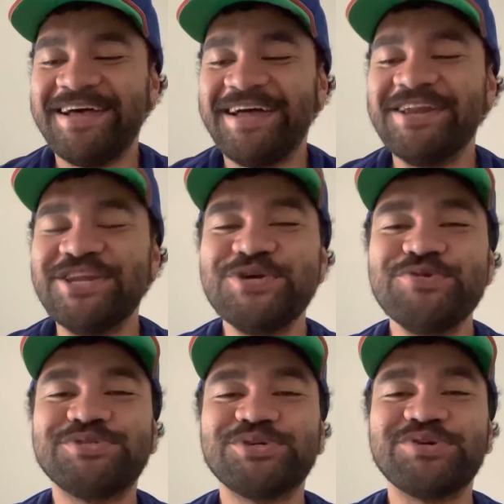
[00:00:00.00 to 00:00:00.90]

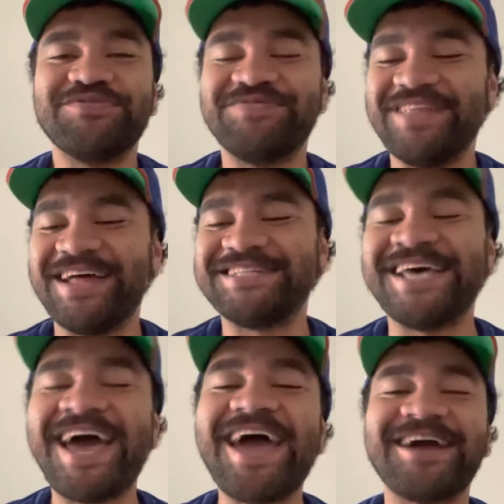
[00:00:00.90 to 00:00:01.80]
new sort of
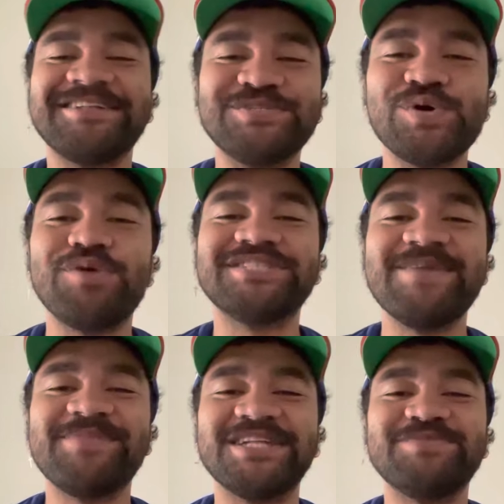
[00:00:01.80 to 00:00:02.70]
attack to our
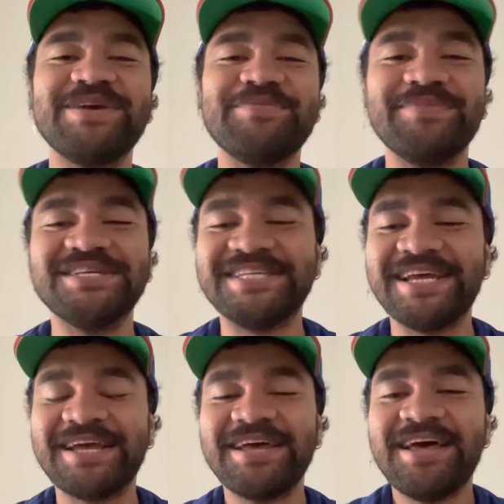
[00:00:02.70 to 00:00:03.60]
team that's been
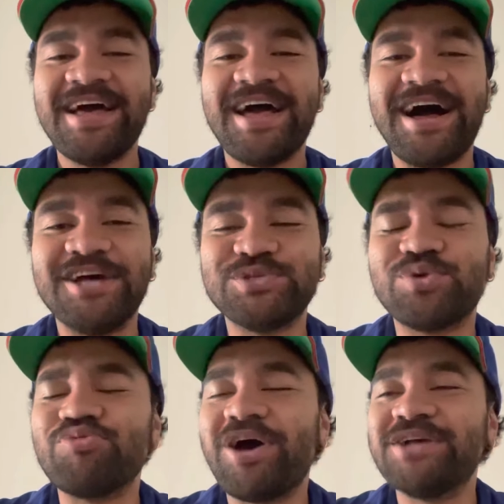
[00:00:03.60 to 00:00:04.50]
missing. Sort
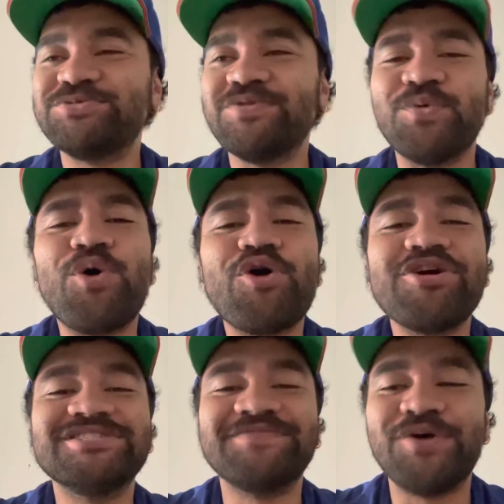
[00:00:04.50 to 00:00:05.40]
of reminds me of the
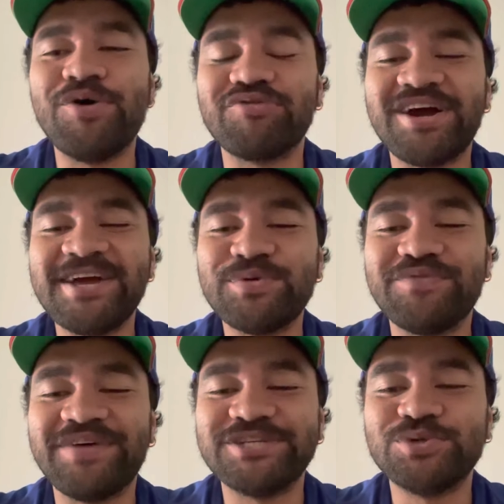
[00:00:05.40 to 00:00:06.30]
Warriors of old, right?
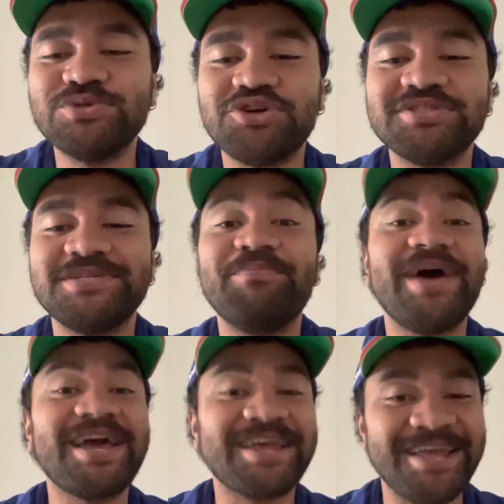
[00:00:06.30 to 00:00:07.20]
With Sean Johnson
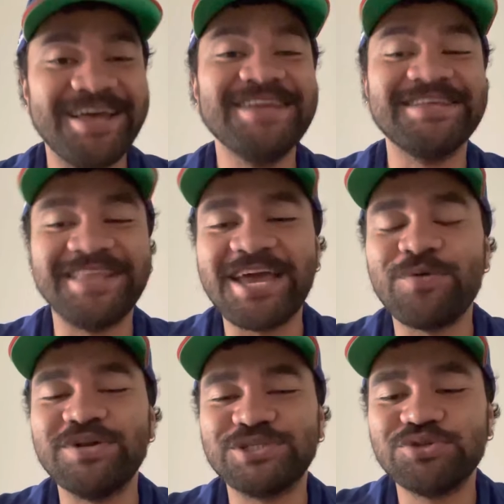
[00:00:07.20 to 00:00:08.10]
back in the day
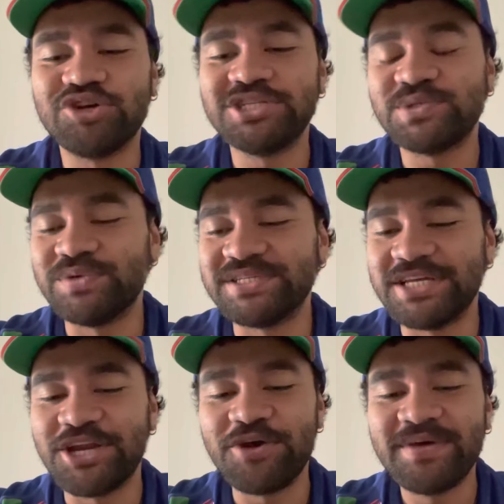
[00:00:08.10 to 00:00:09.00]
when Sean Johnson was,
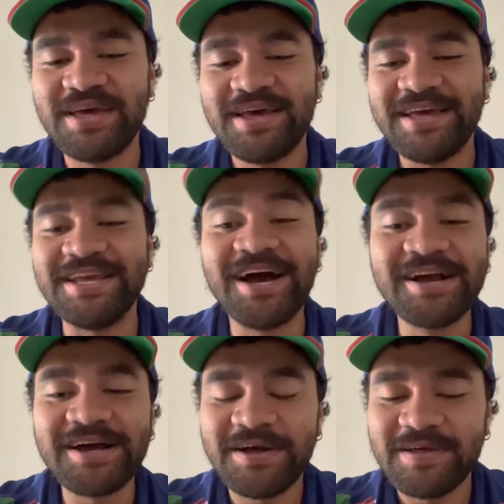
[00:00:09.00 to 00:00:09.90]
you know,
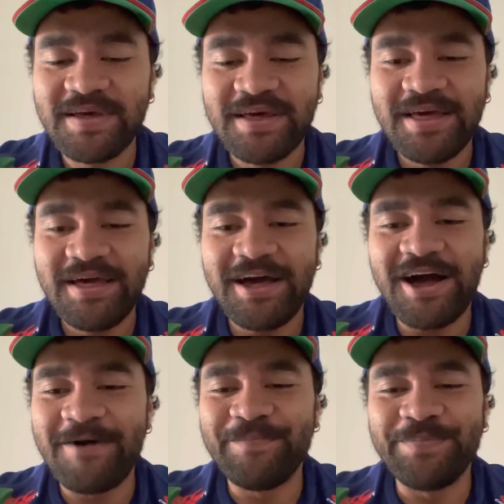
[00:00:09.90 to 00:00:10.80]
younger. But
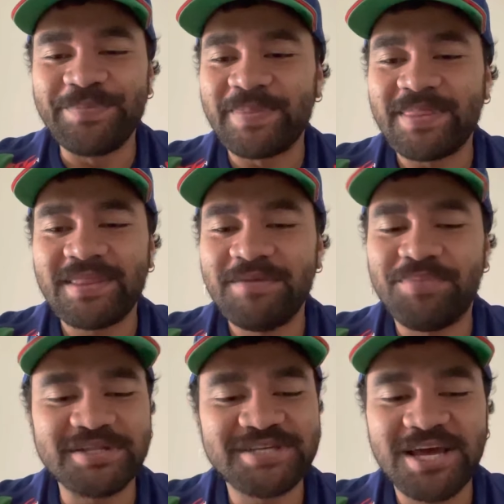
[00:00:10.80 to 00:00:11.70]

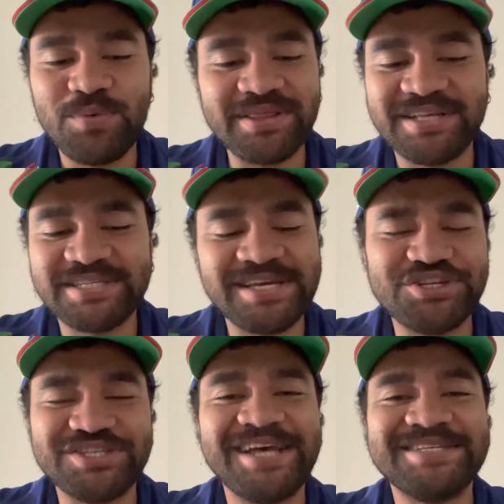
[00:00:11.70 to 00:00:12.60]
I tell you what, this kid just has